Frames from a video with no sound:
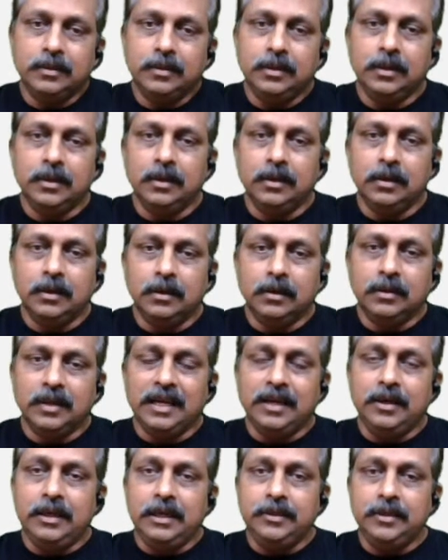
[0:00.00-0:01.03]
here
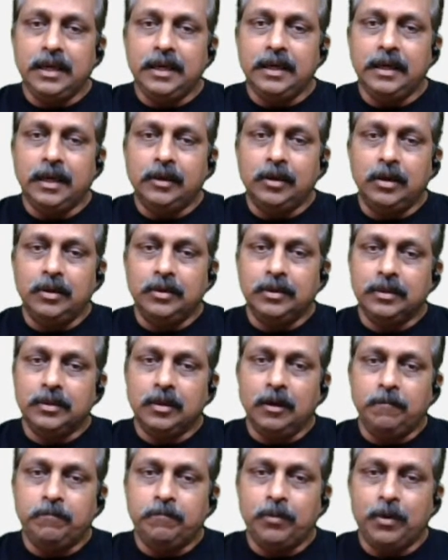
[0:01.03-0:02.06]
there is an error in
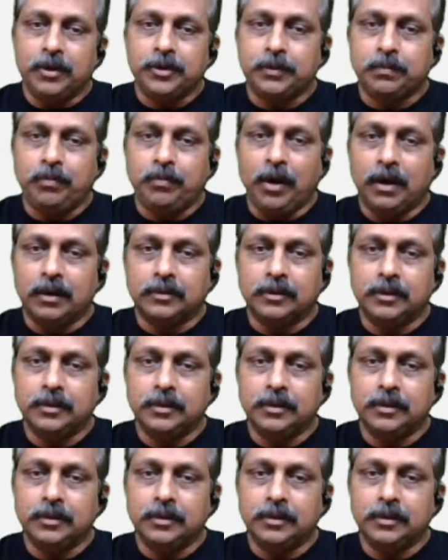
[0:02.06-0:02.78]
the first part.